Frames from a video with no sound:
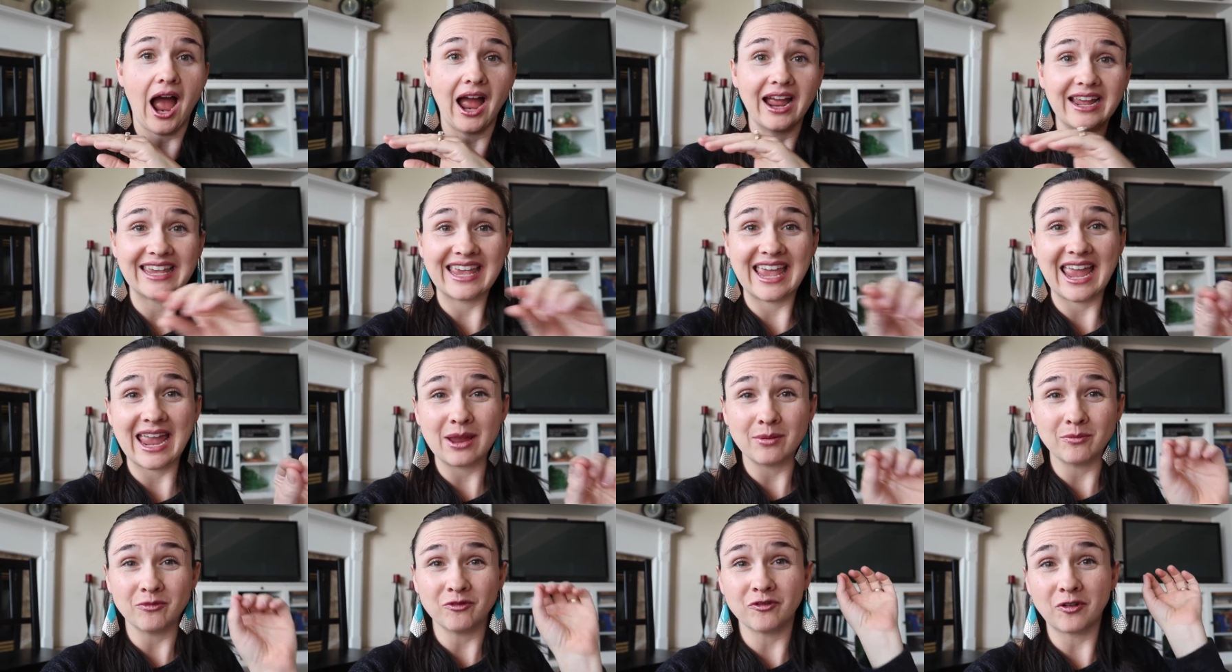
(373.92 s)
I
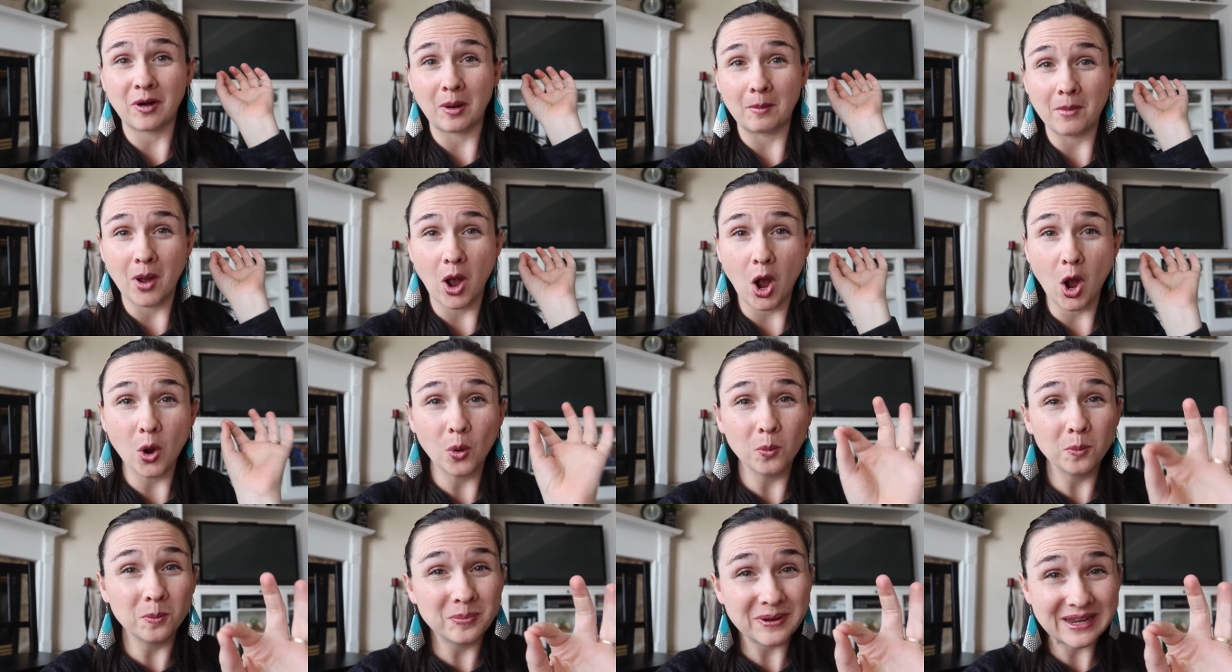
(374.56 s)
came from
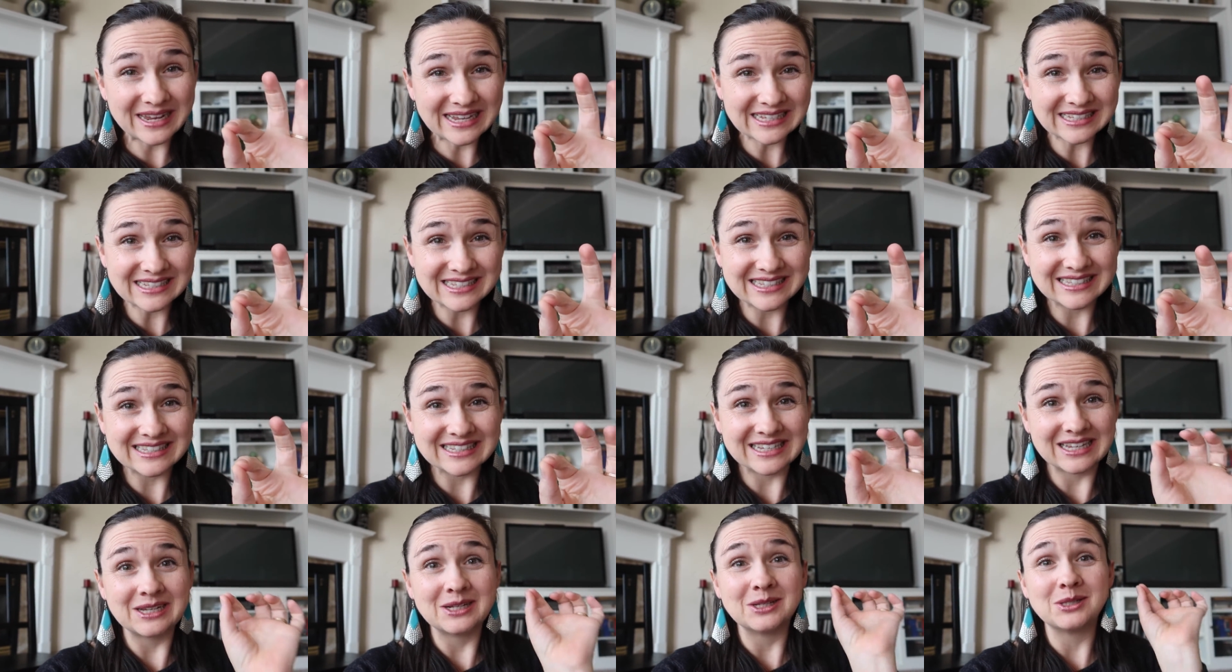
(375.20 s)

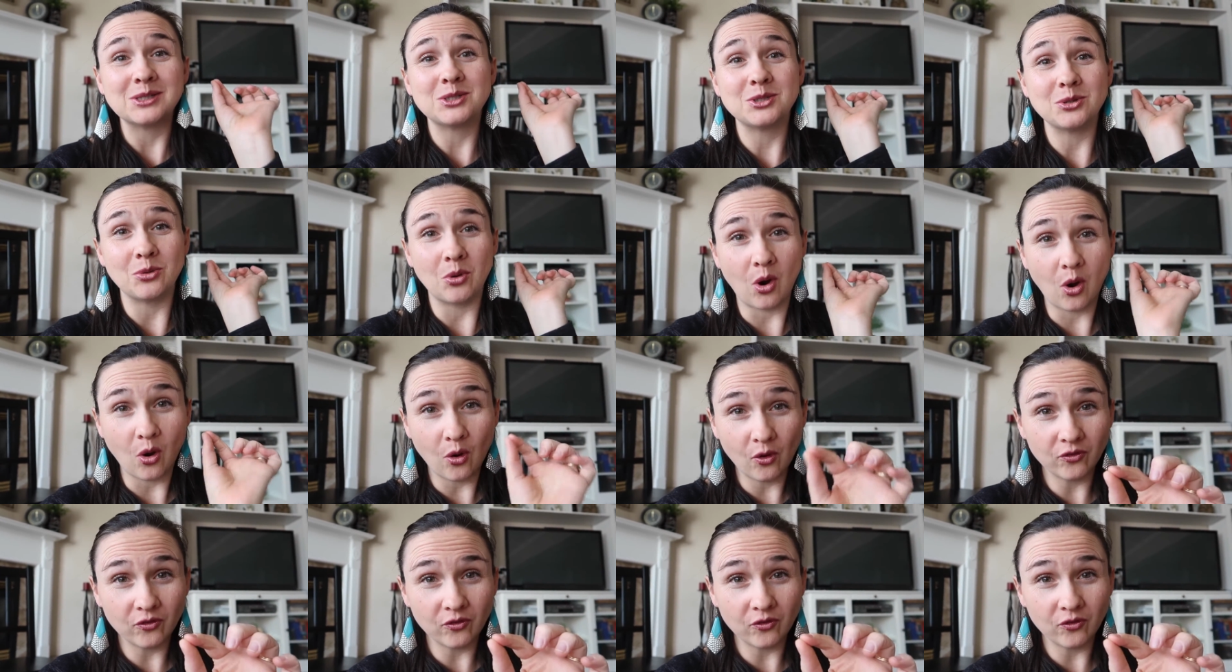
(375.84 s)
obese to